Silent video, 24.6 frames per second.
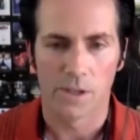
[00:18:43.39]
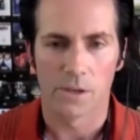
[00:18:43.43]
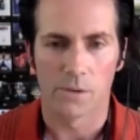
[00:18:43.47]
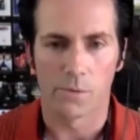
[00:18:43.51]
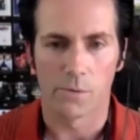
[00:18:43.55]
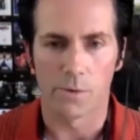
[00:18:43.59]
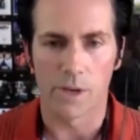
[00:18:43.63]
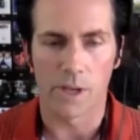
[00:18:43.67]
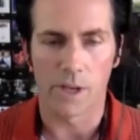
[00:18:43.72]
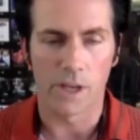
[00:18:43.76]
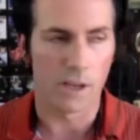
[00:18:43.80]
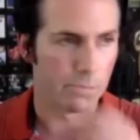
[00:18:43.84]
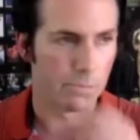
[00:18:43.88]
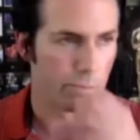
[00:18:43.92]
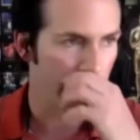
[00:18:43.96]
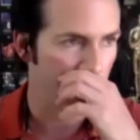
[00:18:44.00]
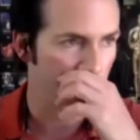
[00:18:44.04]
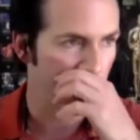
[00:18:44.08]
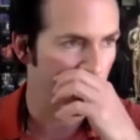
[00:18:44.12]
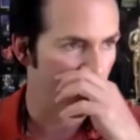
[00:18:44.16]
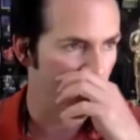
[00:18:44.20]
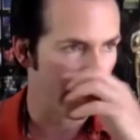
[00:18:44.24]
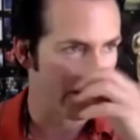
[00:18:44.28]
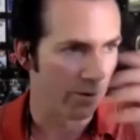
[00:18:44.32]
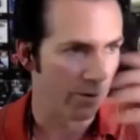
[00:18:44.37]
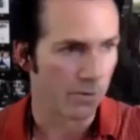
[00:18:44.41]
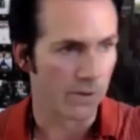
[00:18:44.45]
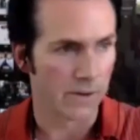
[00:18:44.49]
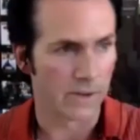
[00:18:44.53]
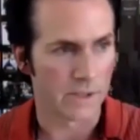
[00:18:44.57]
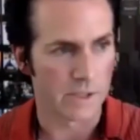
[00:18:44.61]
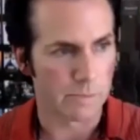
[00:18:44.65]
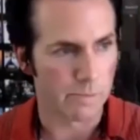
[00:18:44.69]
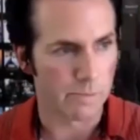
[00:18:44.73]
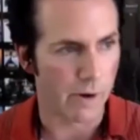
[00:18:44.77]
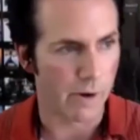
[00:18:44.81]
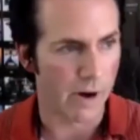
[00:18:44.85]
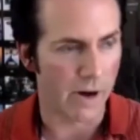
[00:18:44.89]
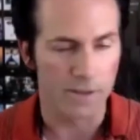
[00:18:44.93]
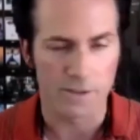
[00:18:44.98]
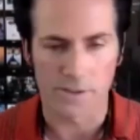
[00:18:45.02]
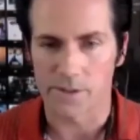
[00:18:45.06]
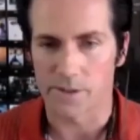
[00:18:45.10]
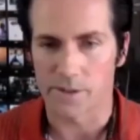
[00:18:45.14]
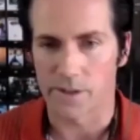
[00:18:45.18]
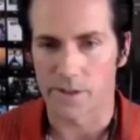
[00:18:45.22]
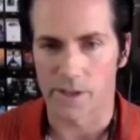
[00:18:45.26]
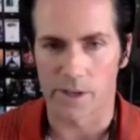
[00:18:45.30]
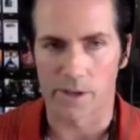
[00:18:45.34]
We have been there. We're a
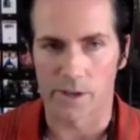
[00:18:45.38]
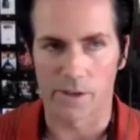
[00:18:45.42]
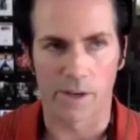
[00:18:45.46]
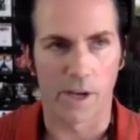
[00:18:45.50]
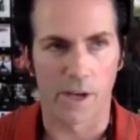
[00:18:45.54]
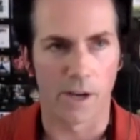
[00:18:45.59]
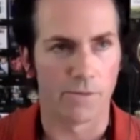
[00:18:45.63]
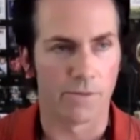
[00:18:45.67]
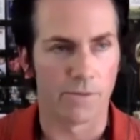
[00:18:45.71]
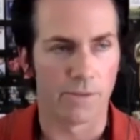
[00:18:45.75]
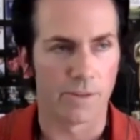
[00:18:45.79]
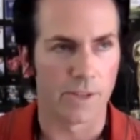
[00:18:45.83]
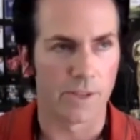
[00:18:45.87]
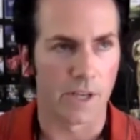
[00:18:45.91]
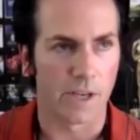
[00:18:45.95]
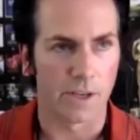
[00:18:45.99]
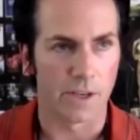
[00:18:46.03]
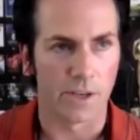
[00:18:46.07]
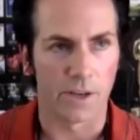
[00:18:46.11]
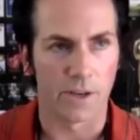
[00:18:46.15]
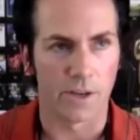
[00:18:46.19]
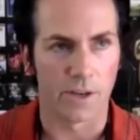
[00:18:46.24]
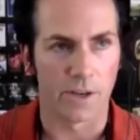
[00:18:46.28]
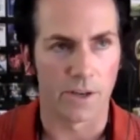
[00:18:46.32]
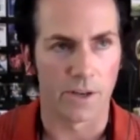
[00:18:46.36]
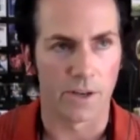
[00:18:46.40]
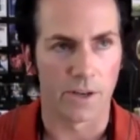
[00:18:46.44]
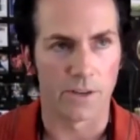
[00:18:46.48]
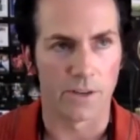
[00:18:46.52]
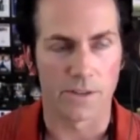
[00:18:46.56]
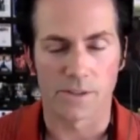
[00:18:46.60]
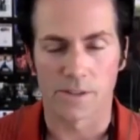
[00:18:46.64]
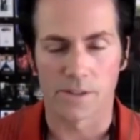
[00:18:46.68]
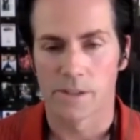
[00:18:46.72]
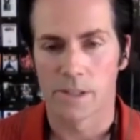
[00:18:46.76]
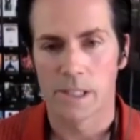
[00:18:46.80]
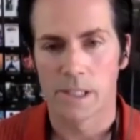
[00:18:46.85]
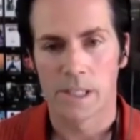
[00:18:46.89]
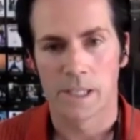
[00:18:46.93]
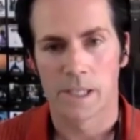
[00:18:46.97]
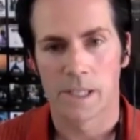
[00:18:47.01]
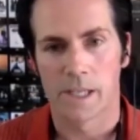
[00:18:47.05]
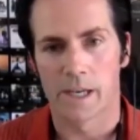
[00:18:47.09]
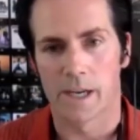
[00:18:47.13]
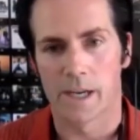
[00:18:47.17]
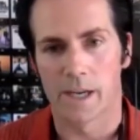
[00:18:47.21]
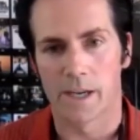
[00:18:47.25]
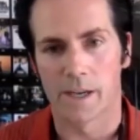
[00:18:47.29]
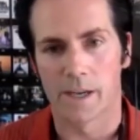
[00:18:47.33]
sponsor there now for 10 years.
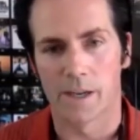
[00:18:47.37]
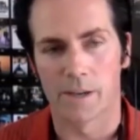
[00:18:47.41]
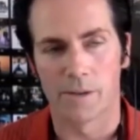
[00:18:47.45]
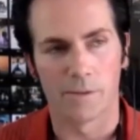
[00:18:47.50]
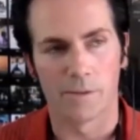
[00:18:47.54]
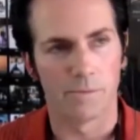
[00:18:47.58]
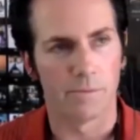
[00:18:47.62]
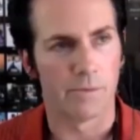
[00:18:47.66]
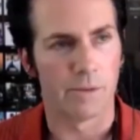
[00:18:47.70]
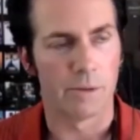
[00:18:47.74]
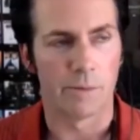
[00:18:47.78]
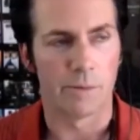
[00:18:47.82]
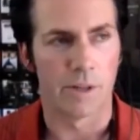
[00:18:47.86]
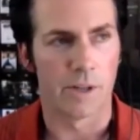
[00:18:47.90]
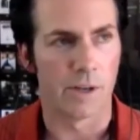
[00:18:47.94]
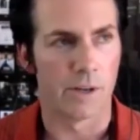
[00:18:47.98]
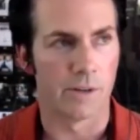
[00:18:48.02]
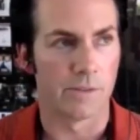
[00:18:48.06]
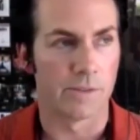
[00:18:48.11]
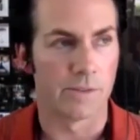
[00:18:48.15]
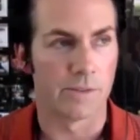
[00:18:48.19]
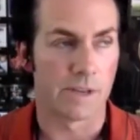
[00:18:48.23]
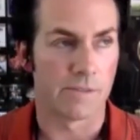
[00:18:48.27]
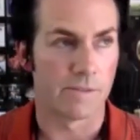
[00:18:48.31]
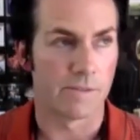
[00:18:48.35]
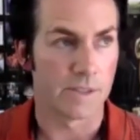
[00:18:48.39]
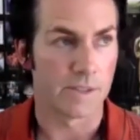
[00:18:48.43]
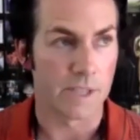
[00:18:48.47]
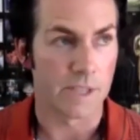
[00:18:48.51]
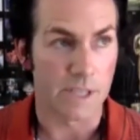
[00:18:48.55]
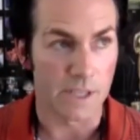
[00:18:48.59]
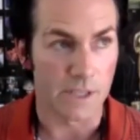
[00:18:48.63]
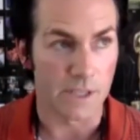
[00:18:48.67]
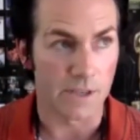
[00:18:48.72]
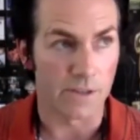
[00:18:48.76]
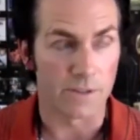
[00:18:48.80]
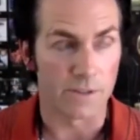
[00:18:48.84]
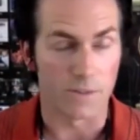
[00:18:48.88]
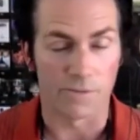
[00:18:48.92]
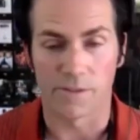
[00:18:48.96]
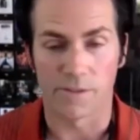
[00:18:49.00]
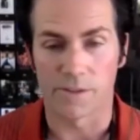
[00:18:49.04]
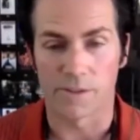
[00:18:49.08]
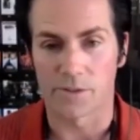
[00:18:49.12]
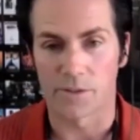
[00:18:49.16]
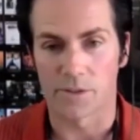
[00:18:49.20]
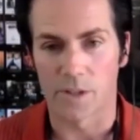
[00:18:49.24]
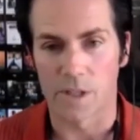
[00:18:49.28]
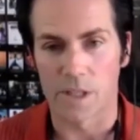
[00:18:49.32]
We've been there 17 years
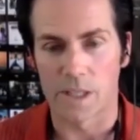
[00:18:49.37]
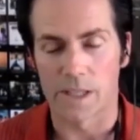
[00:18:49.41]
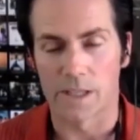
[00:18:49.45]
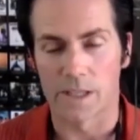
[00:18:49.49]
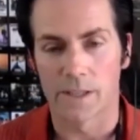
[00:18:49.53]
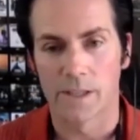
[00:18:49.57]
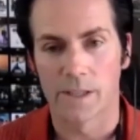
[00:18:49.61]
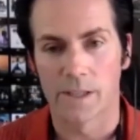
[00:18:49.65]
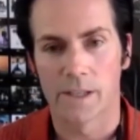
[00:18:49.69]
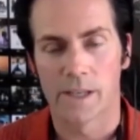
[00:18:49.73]
officially.